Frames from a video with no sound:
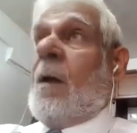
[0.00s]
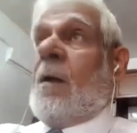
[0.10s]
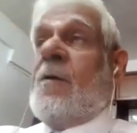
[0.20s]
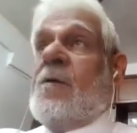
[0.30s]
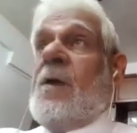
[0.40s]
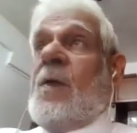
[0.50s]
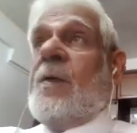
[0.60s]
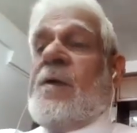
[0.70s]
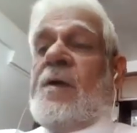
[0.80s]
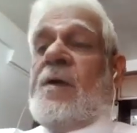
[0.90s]
Literally
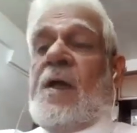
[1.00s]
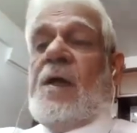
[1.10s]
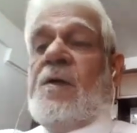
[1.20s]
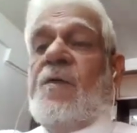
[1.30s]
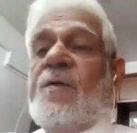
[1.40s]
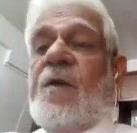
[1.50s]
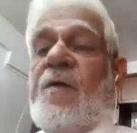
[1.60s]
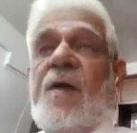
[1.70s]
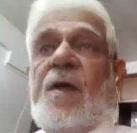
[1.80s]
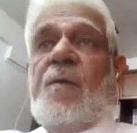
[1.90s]
within days of
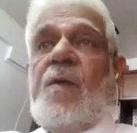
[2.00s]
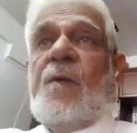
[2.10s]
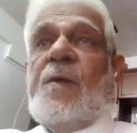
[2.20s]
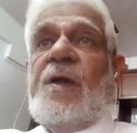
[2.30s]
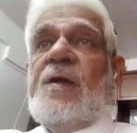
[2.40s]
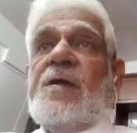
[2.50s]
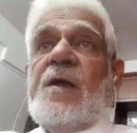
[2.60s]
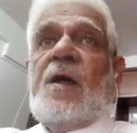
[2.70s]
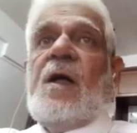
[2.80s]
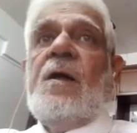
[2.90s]
giving him remedies,
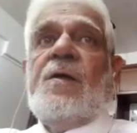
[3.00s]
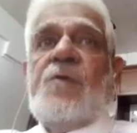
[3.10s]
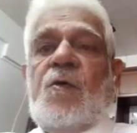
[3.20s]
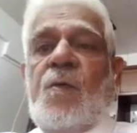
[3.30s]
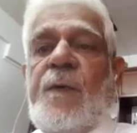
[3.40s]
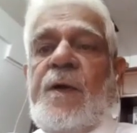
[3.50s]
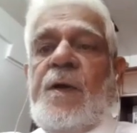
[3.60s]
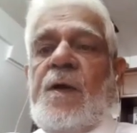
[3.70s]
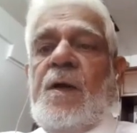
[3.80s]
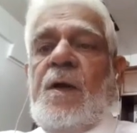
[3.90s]
that eye is opened,
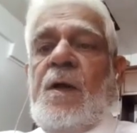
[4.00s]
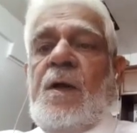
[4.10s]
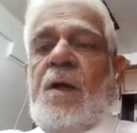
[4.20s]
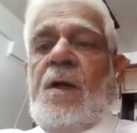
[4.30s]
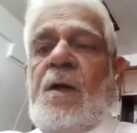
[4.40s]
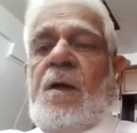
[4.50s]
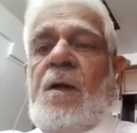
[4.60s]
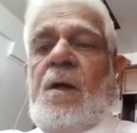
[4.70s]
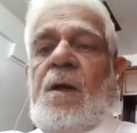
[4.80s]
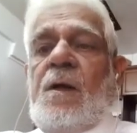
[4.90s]

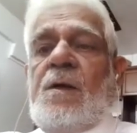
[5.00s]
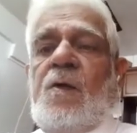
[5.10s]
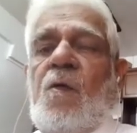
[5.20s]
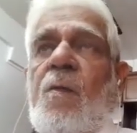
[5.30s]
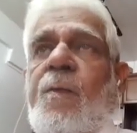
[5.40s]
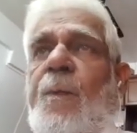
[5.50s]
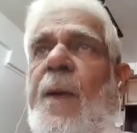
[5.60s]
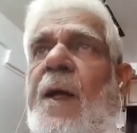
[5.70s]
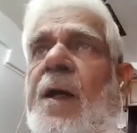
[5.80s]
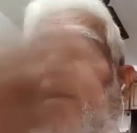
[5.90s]
and that
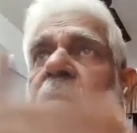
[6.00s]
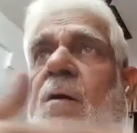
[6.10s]
opaque